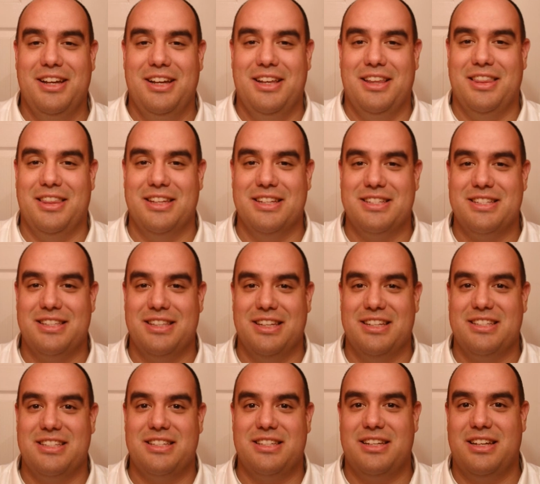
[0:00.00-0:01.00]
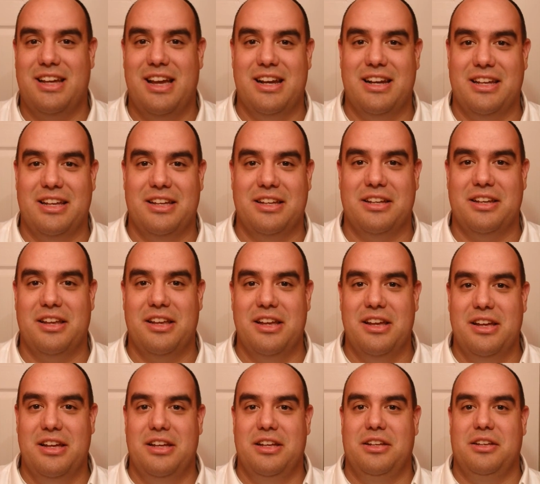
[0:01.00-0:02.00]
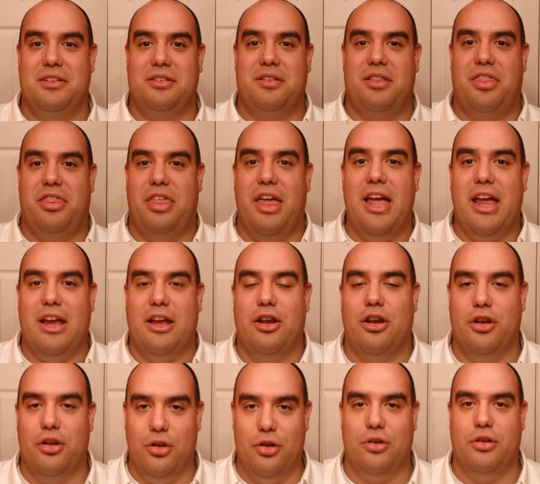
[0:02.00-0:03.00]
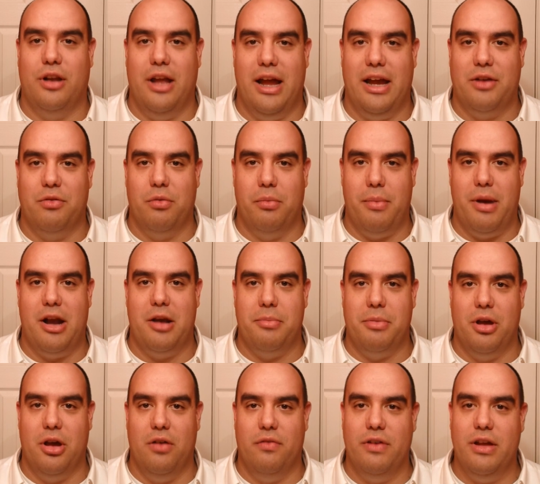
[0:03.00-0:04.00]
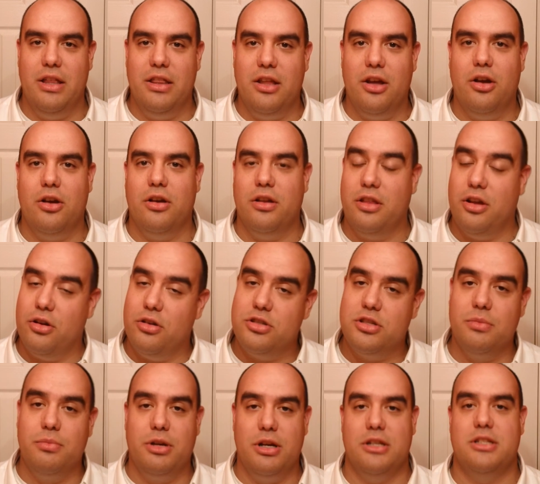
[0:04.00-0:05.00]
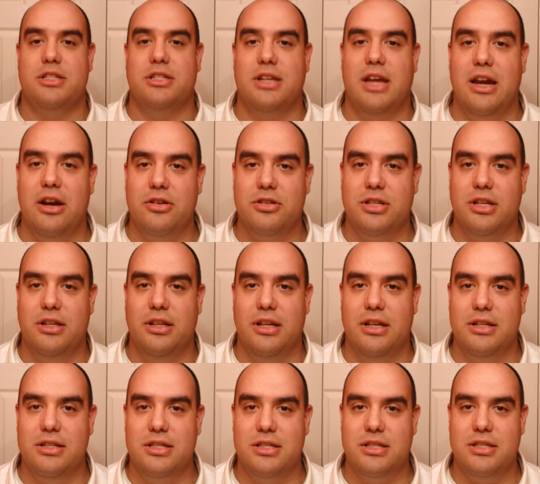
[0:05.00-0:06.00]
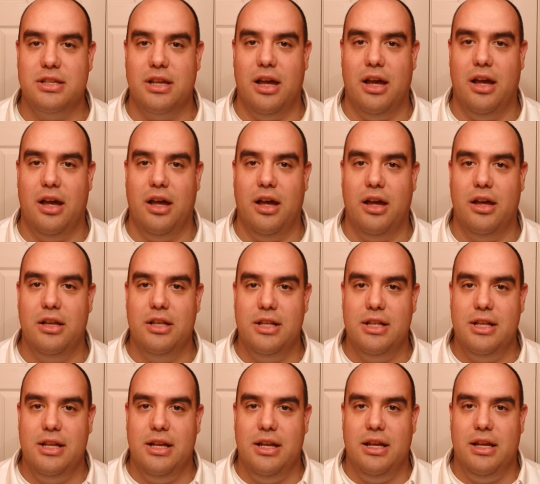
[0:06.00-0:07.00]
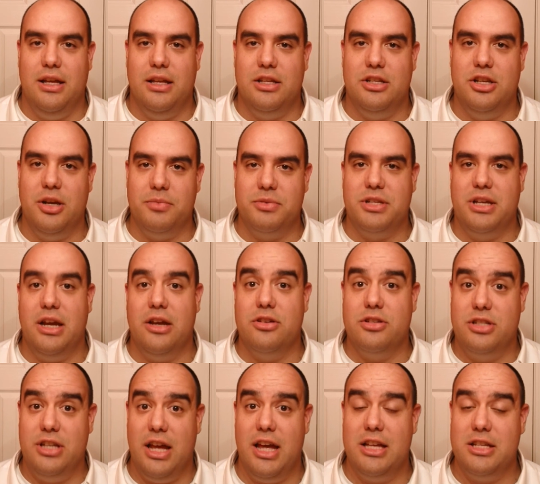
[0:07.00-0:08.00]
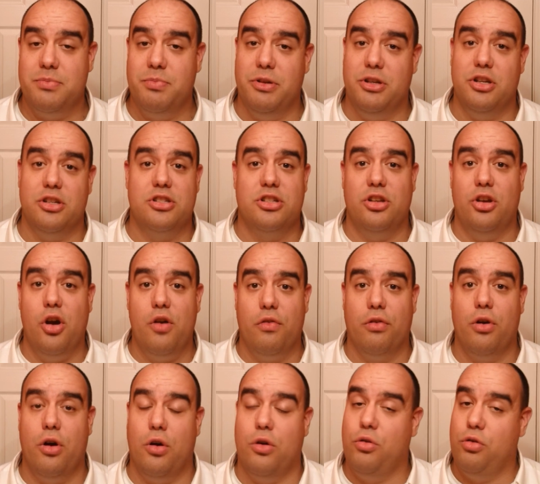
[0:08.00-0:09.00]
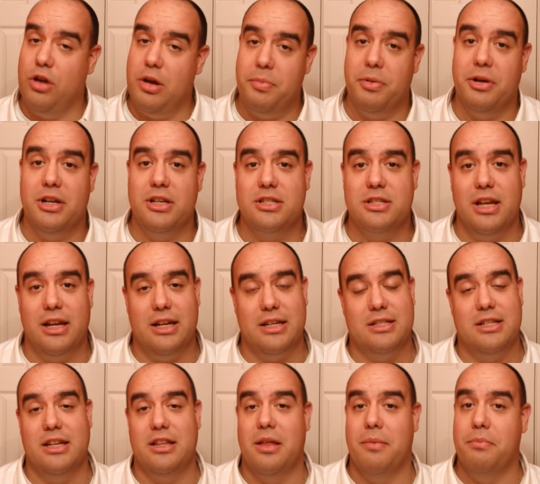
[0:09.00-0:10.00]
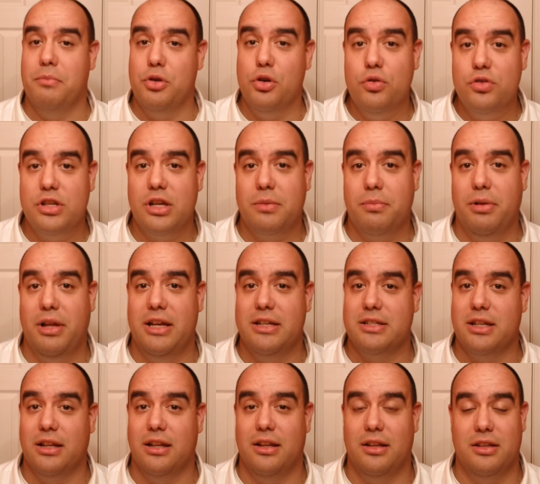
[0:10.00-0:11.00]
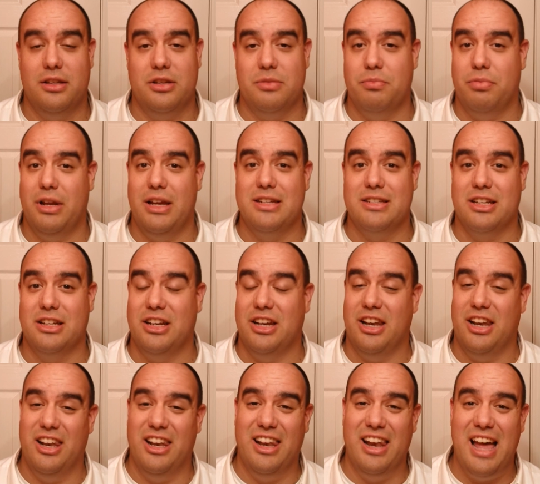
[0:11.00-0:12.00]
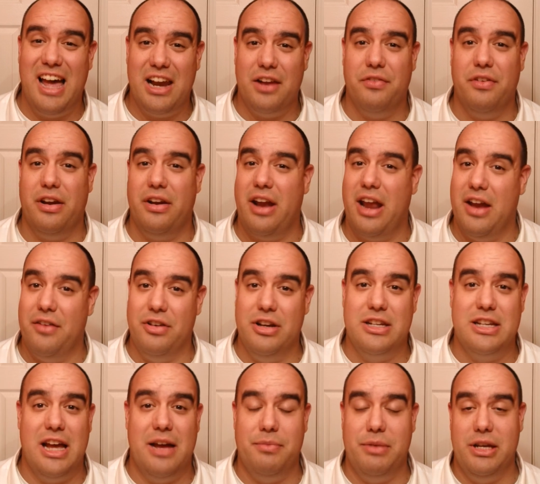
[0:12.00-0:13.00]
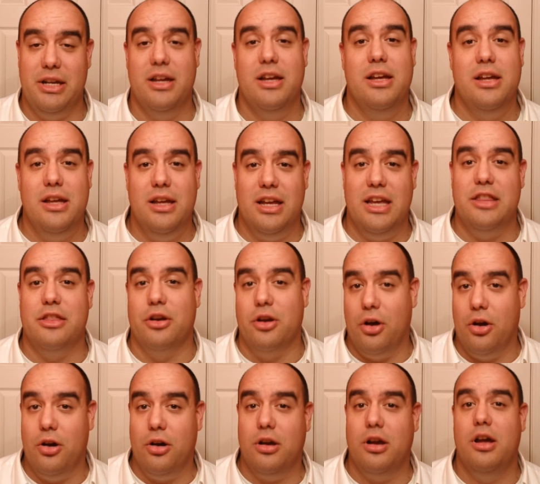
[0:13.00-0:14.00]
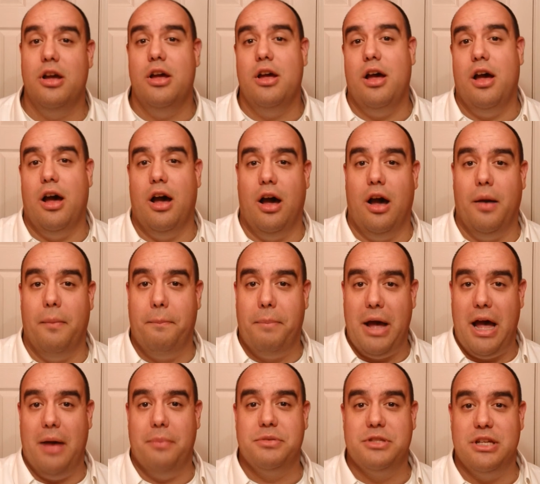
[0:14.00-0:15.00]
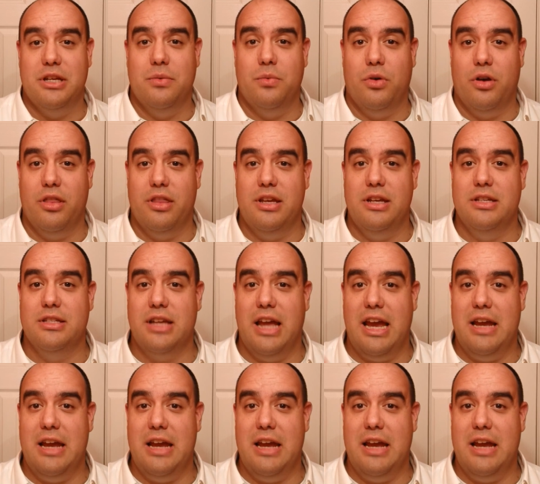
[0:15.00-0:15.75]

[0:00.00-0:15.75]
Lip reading: this kind of thing looked like and reminded me of. And there are some good scares in this. Jump scares, yes, but just the overall creepiness. Like I said, the music plays a lot of it every time Ethan Hawke pops in one of these